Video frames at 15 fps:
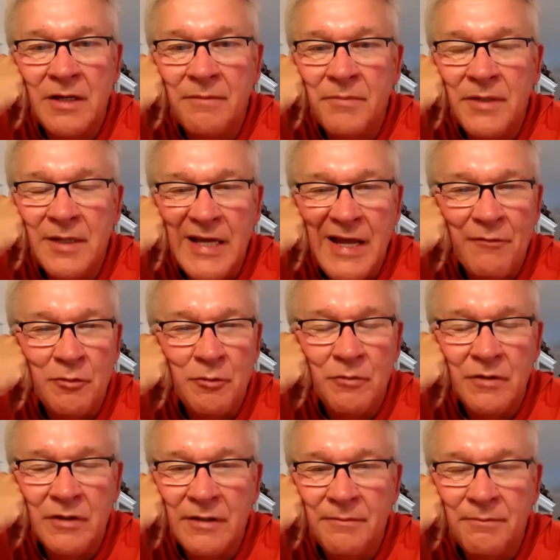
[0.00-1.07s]
being able
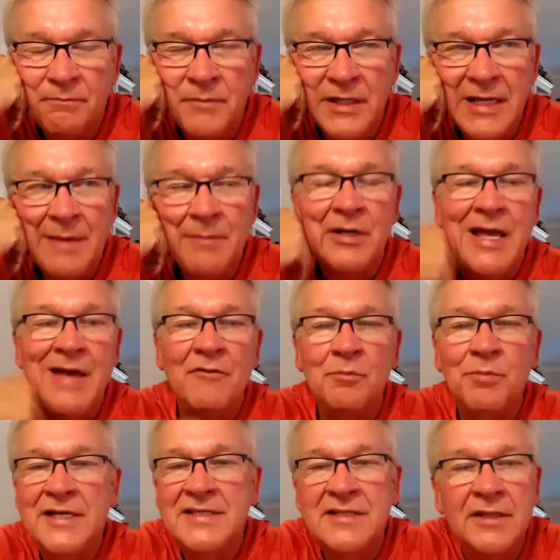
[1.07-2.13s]
to have a
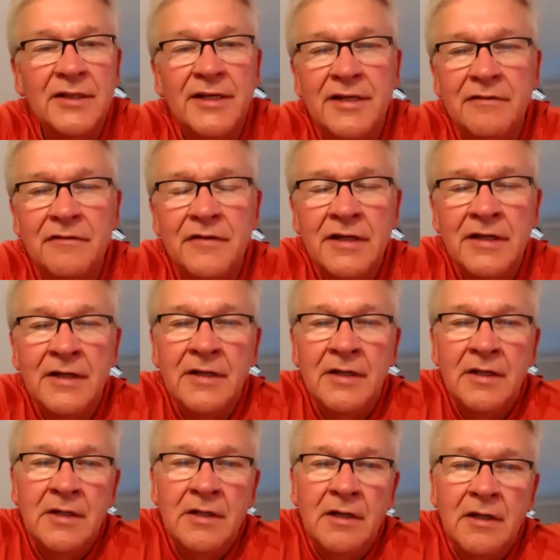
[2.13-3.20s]
place to live
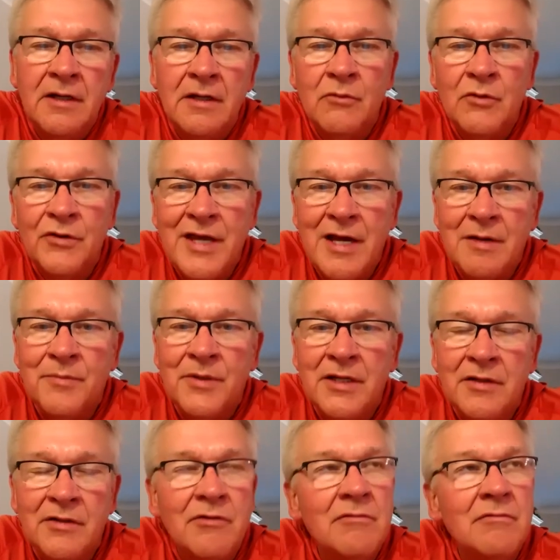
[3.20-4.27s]
without
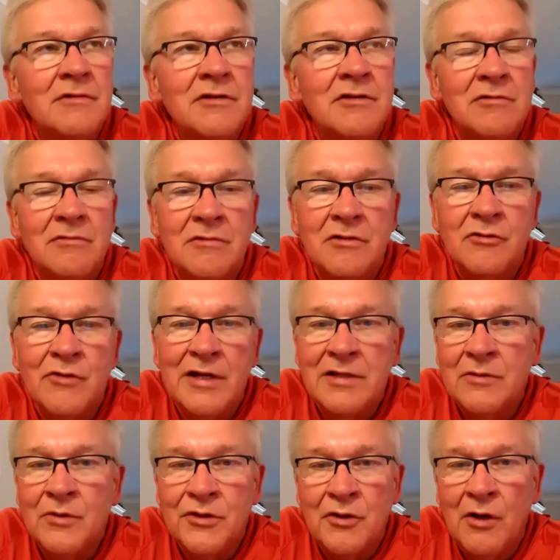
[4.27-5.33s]
being threatened
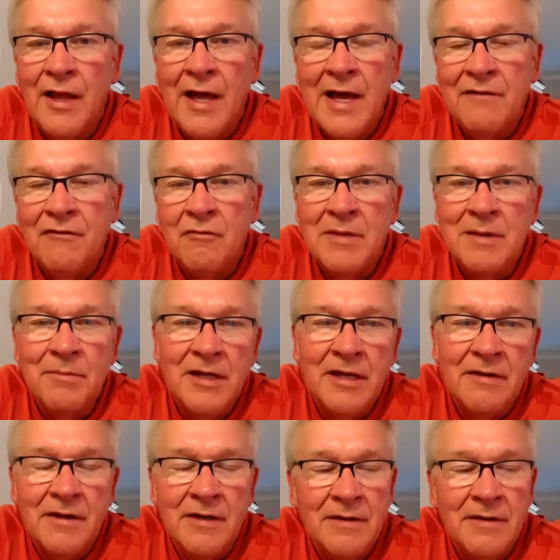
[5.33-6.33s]
with their life, or maybe